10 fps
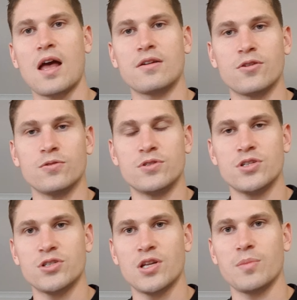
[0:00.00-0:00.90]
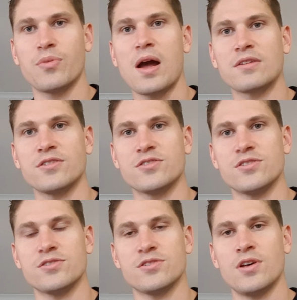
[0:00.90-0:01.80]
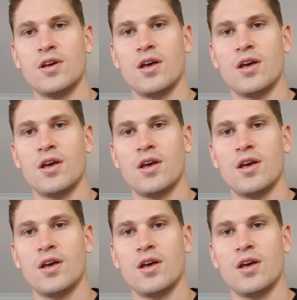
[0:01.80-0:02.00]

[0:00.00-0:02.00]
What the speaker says: and conditioning practices.